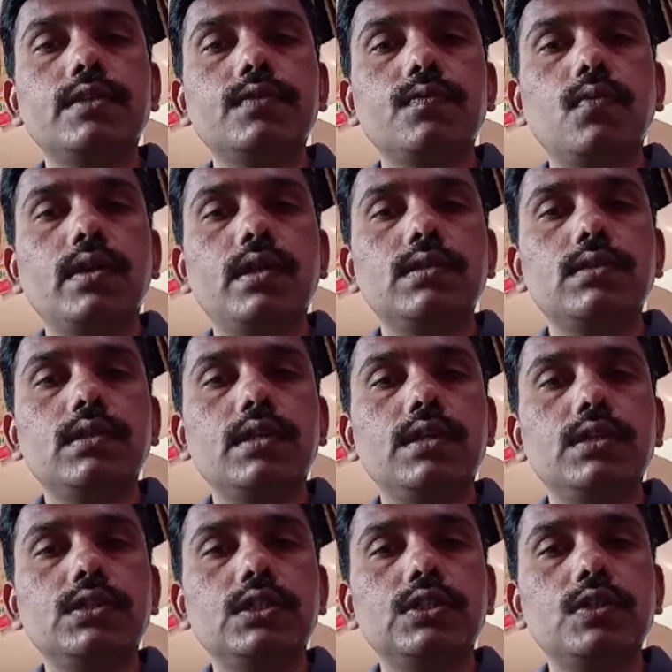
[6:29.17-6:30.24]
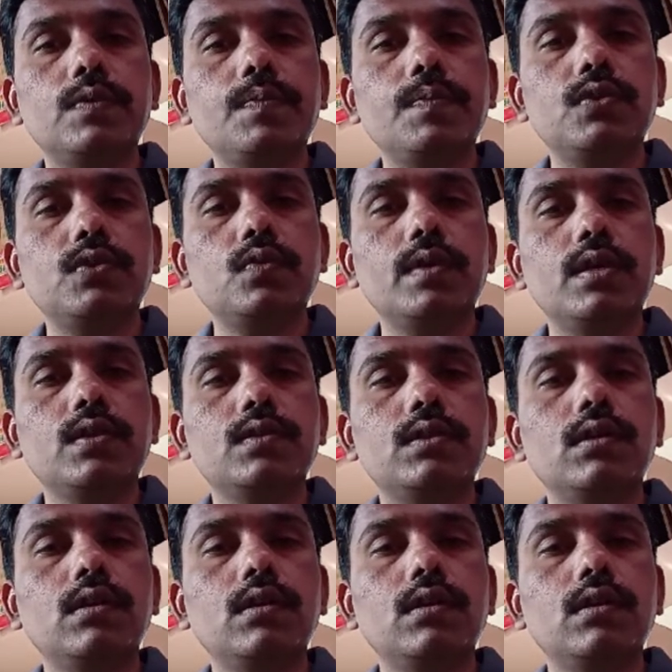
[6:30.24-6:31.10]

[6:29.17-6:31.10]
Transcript: as the relationship is to be concerned.